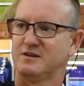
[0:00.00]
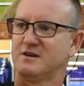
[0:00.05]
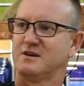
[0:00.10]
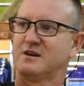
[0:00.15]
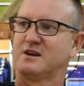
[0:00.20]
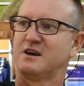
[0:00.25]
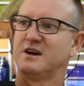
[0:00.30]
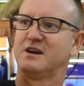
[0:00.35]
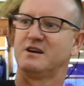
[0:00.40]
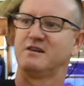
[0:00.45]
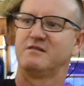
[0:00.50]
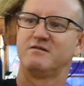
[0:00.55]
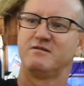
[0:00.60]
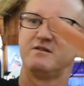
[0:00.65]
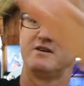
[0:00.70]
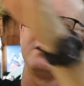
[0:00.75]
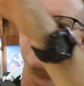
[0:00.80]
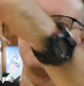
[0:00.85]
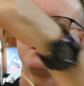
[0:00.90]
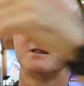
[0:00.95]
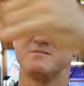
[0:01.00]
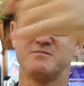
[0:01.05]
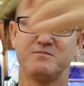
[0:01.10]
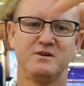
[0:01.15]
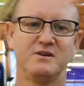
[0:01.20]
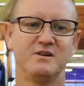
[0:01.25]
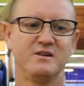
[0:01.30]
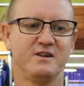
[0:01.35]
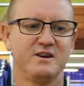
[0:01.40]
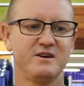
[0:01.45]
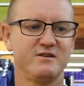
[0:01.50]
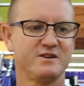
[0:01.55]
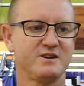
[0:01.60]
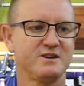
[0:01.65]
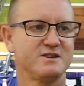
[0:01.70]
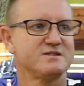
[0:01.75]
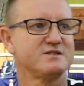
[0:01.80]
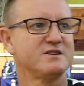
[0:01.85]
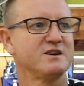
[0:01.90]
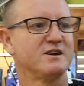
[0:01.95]
Again, very simple. There it
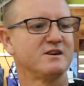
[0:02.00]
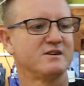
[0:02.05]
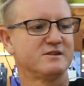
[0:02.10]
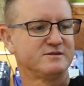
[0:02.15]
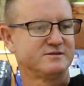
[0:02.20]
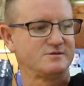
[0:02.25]
is there.